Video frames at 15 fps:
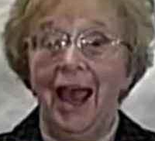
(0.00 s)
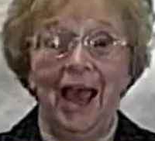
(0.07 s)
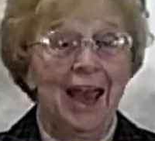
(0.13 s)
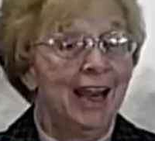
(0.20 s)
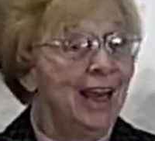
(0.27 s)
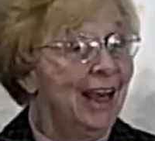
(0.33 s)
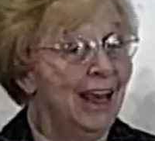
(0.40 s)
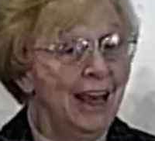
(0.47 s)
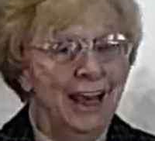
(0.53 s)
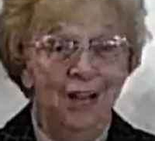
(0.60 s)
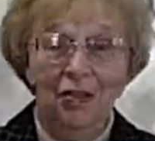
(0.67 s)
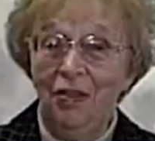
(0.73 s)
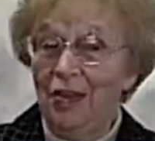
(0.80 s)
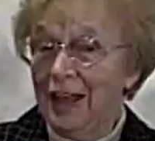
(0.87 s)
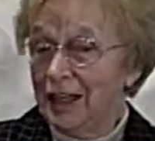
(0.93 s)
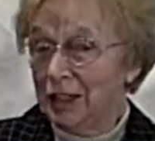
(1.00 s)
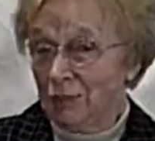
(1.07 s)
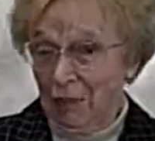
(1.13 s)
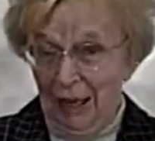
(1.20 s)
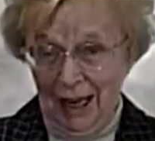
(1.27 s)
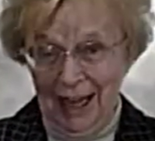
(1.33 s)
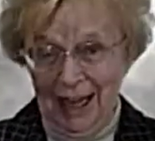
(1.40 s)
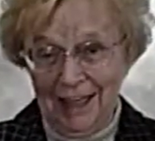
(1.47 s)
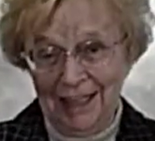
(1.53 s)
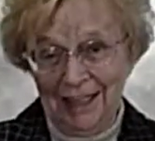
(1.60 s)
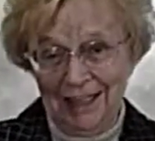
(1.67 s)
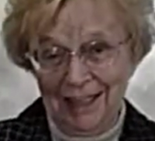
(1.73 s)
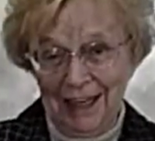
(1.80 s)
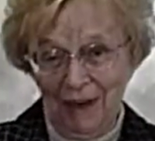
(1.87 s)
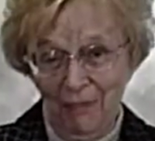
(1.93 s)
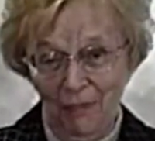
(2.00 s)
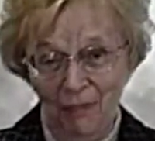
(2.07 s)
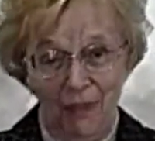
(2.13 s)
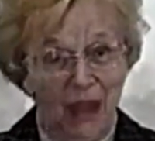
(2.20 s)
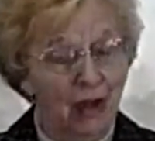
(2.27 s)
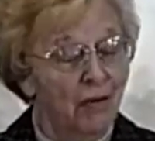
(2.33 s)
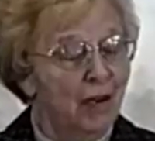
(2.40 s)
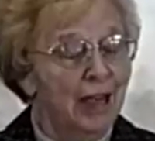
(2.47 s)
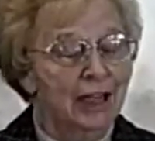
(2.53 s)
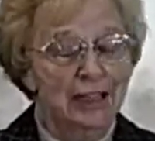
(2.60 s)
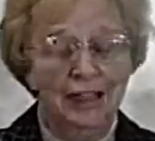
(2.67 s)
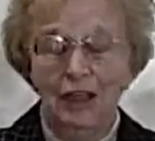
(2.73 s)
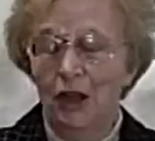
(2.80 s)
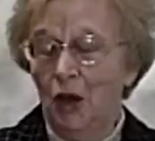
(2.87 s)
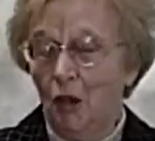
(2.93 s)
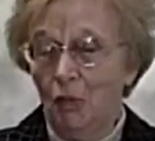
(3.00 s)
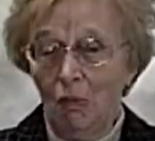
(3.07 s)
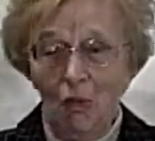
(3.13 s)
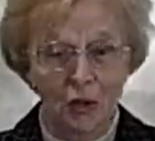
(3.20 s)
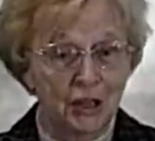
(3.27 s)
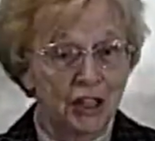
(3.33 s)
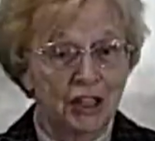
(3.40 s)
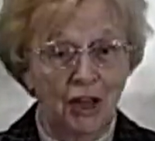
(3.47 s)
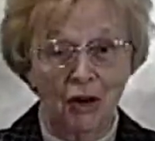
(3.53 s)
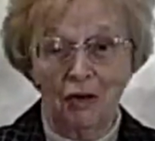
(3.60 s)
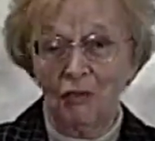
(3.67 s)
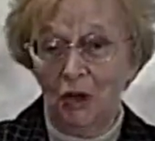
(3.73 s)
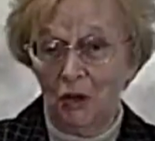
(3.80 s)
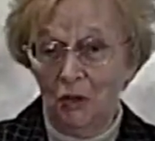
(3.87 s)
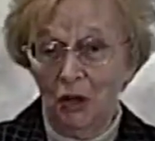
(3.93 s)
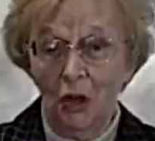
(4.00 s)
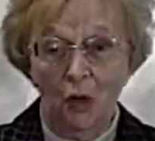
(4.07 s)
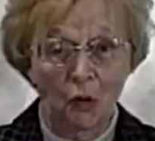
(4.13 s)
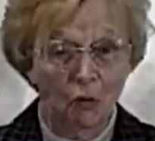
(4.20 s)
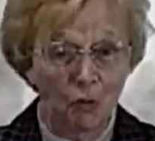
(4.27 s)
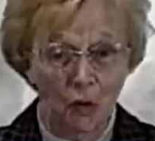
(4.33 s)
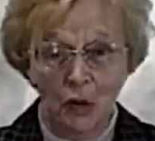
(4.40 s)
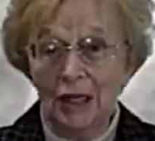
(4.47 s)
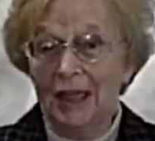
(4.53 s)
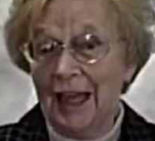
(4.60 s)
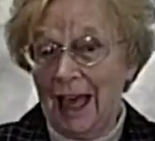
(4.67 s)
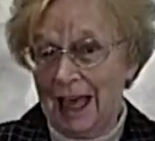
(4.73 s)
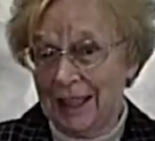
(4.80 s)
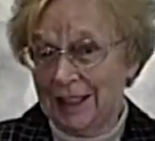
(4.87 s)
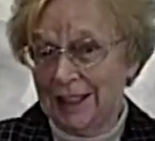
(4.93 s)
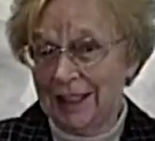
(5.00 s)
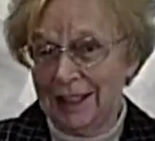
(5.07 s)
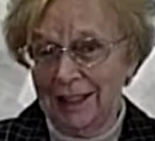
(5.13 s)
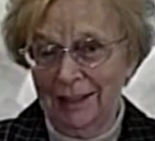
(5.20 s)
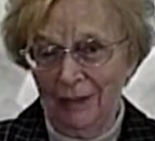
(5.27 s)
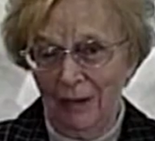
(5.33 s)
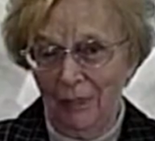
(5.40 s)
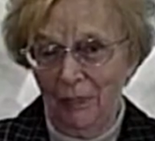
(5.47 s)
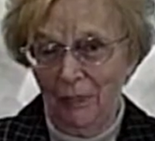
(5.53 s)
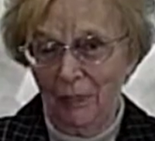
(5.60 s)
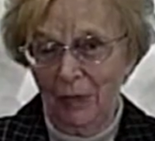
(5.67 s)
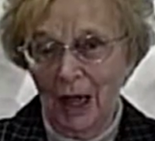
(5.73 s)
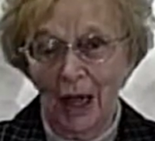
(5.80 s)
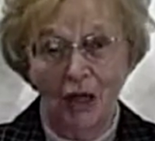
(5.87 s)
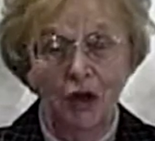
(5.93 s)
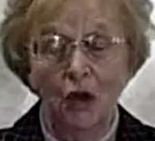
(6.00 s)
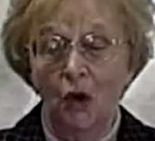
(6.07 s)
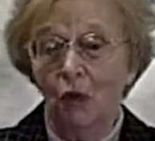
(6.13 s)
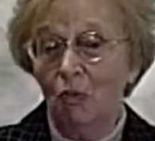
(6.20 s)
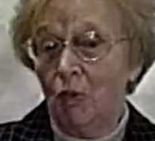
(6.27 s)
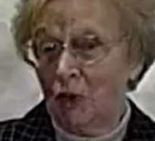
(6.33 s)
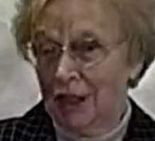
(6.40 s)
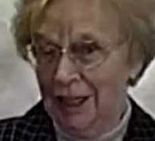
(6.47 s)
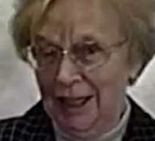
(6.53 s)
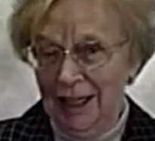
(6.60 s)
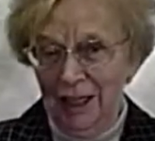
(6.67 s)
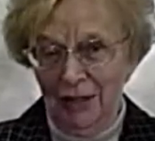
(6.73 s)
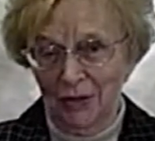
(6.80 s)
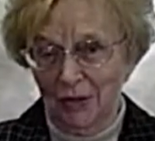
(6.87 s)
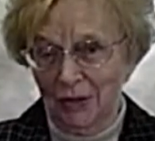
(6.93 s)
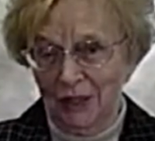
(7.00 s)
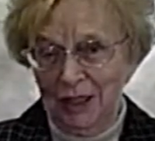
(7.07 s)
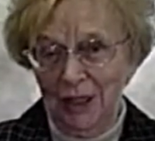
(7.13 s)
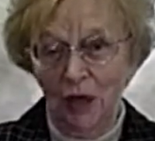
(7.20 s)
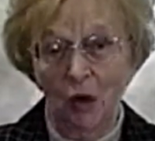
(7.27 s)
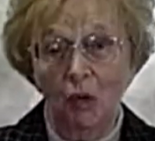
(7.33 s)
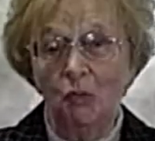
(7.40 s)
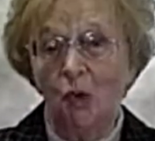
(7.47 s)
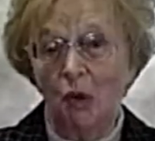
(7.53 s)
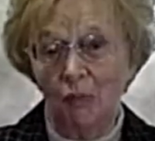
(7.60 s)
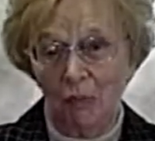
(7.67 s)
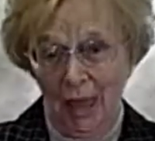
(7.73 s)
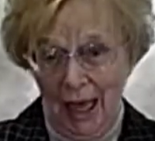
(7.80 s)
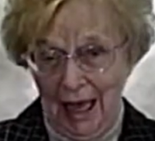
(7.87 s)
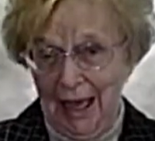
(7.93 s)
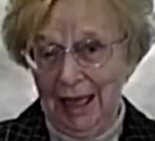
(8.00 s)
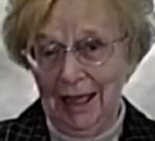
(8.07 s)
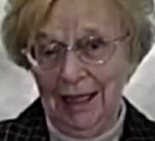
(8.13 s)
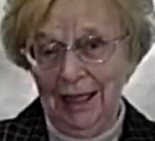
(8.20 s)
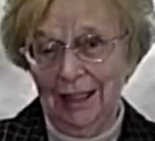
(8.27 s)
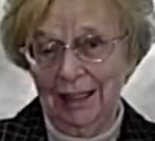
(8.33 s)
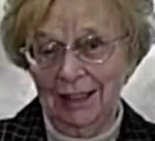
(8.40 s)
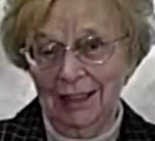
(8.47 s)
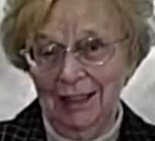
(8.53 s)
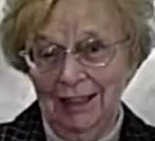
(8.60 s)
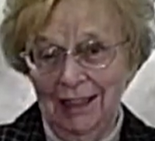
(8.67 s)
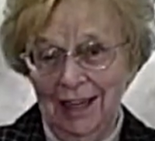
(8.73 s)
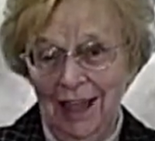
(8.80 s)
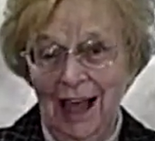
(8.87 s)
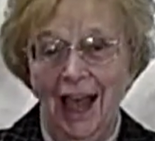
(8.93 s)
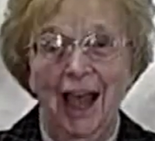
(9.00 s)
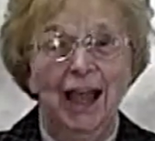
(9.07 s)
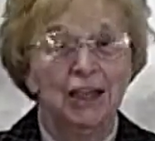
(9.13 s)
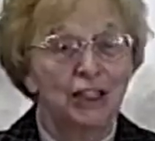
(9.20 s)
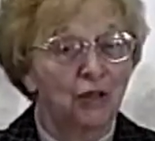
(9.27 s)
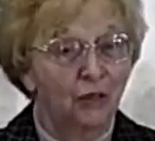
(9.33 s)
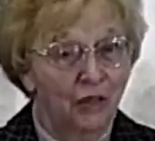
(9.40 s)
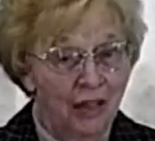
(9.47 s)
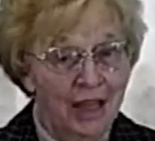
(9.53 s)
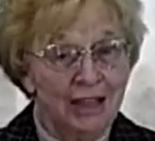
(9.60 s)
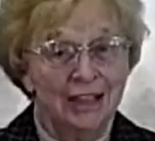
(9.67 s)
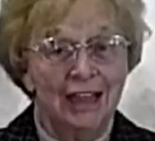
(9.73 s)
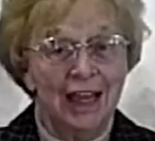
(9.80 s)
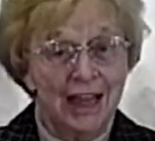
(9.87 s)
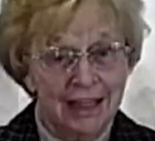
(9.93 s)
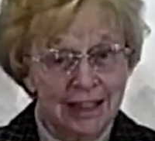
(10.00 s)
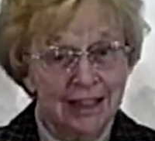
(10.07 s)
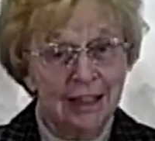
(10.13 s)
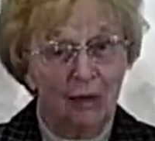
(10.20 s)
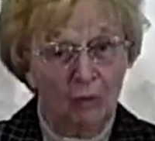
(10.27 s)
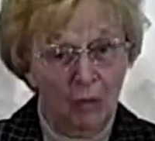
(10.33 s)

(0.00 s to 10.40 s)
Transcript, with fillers: And in this place, there is no more sorrow, no more deaths, no more tears, no more pain. So, this is the